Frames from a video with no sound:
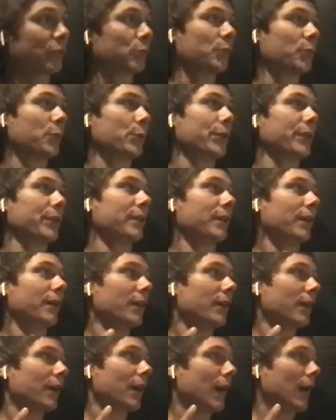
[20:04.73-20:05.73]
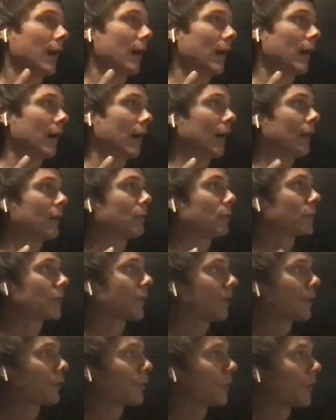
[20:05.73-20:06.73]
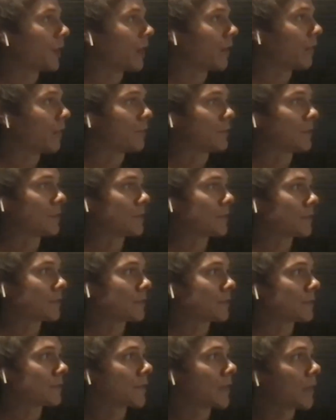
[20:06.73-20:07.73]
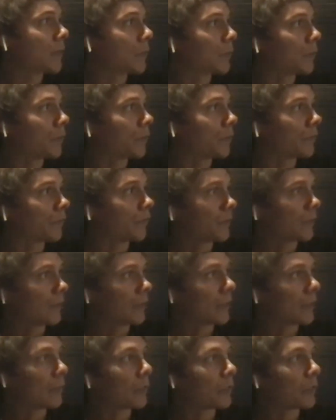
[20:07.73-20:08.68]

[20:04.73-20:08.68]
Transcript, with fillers: we read. I don't think we have this type of data,